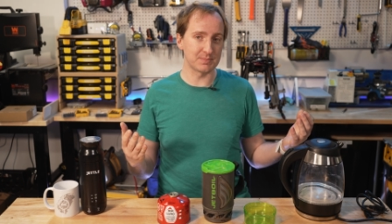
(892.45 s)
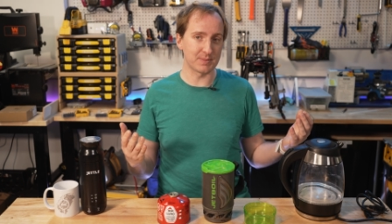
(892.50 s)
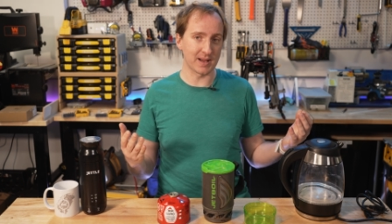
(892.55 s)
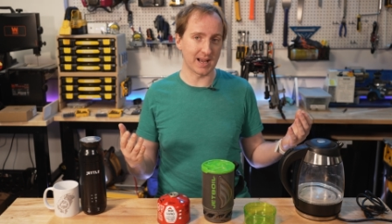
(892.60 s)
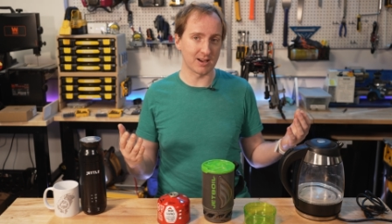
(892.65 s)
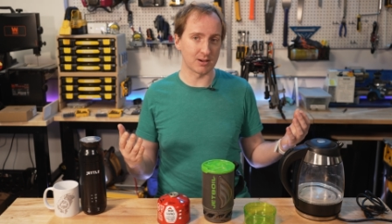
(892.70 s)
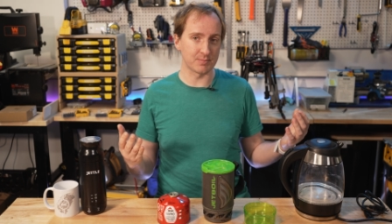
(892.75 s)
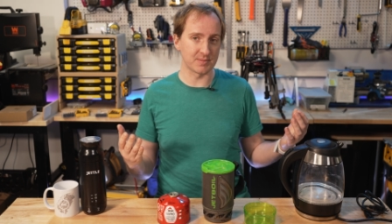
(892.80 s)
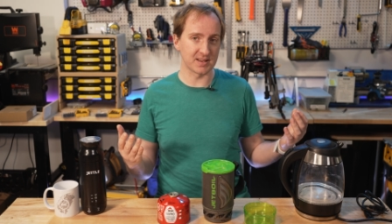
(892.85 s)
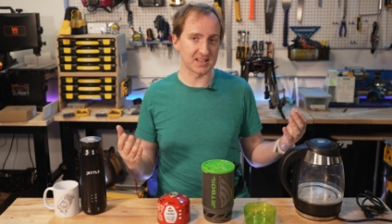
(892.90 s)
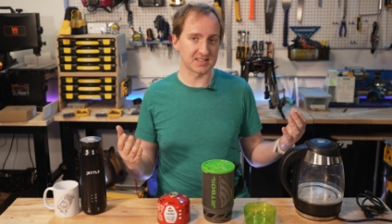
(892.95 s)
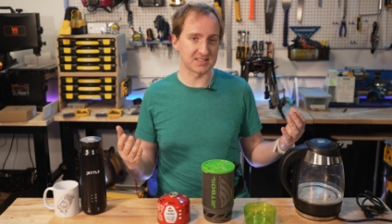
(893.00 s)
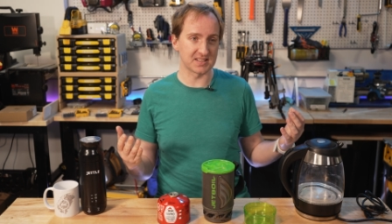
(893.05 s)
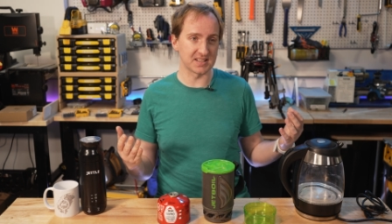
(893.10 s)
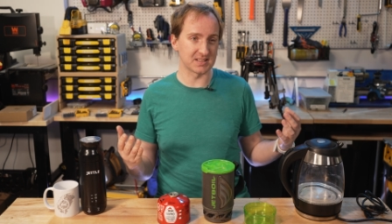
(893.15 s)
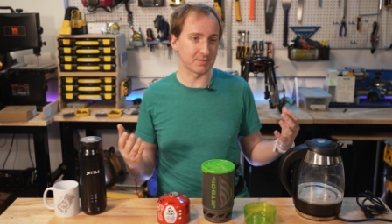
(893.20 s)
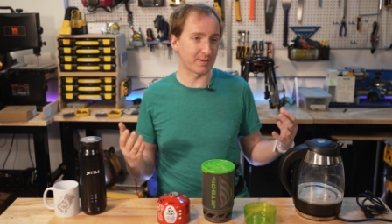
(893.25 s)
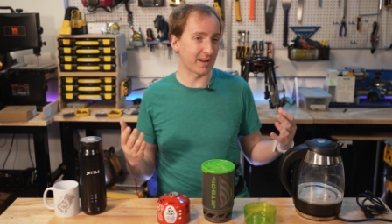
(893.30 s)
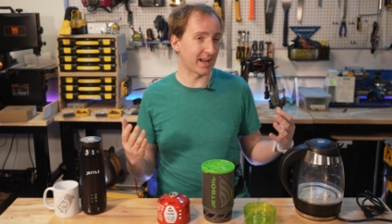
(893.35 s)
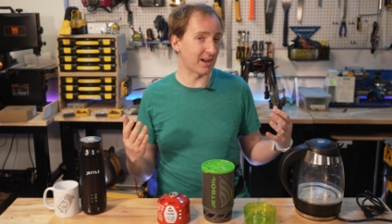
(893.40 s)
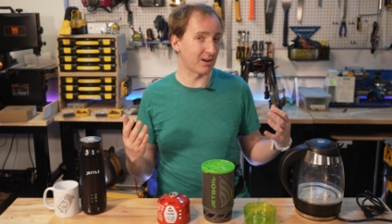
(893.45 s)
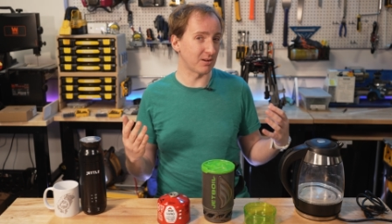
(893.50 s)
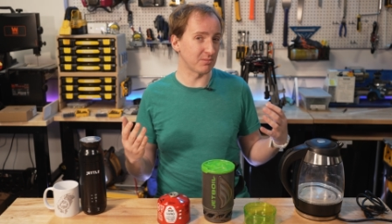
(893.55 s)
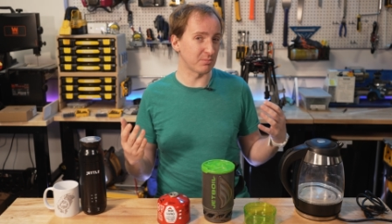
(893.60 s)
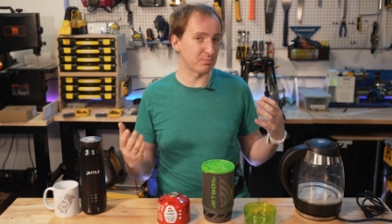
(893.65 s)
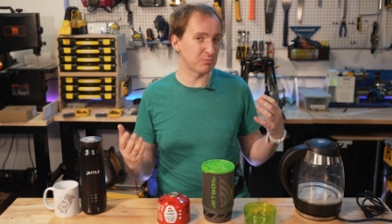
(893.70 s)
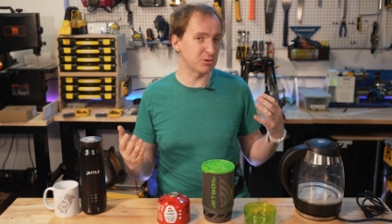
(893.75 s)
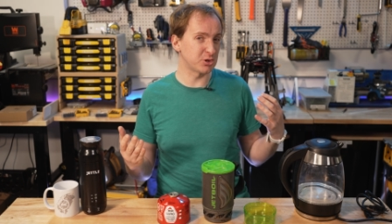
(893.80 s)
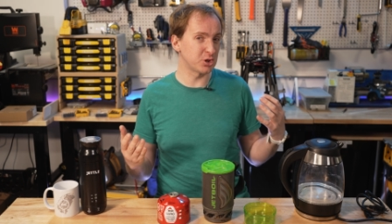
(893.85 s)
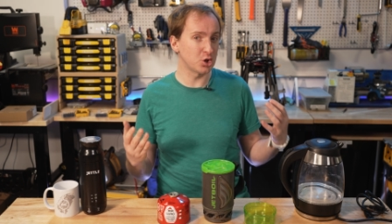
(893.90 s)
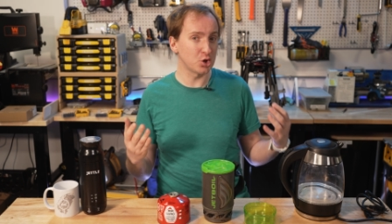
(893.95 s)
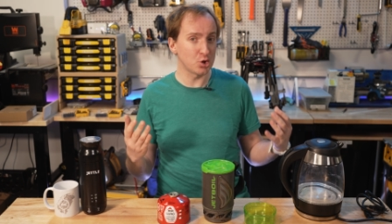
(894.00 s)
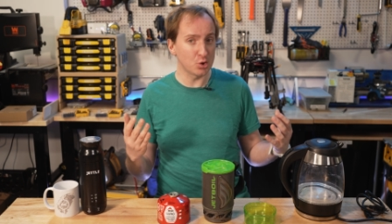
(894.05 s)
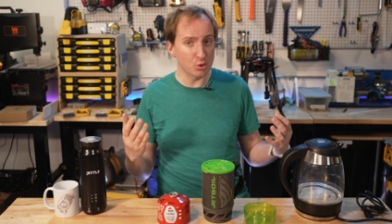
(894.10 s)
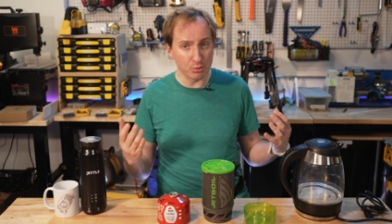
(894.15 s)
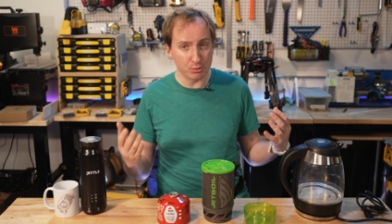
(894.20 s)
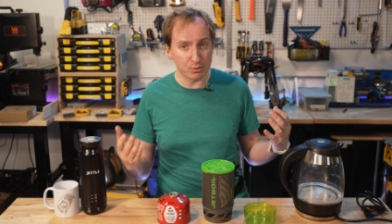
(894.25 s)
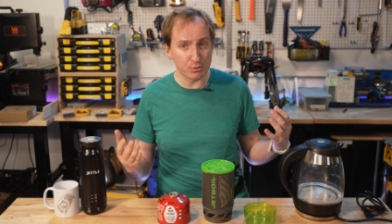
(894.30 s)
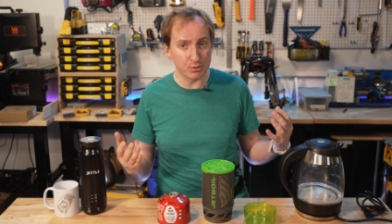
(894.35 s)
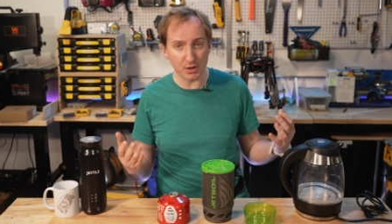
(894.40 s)
power mix is about
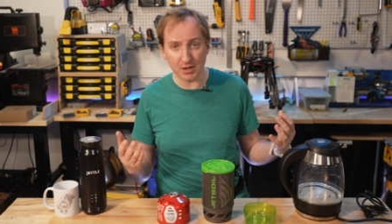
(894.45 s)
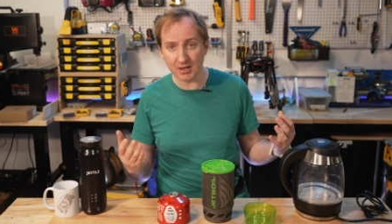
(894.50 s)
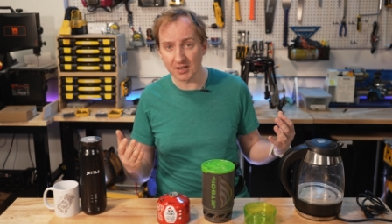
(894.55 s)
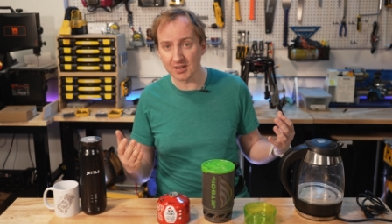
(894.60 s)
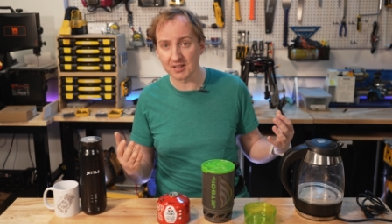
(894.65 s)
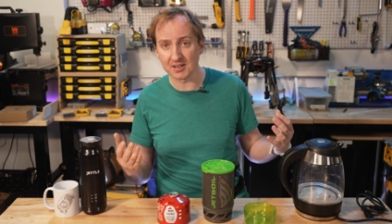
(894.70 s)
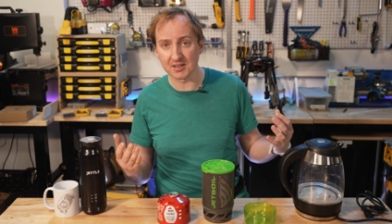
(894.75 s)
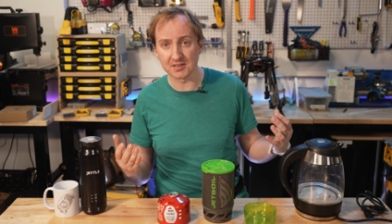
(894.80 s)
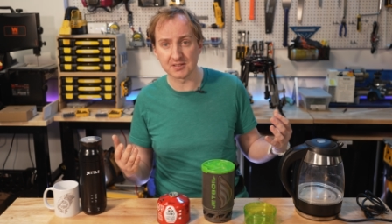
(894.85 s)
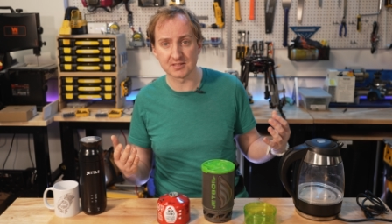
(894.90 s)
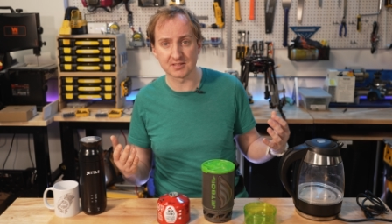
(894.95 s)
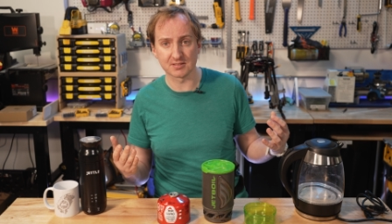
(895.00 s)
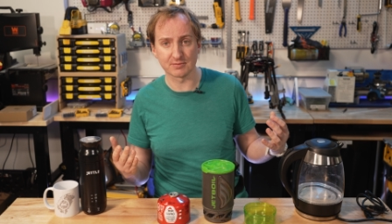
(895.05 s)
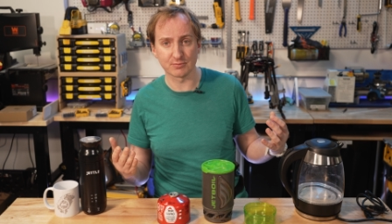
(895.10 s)
2/3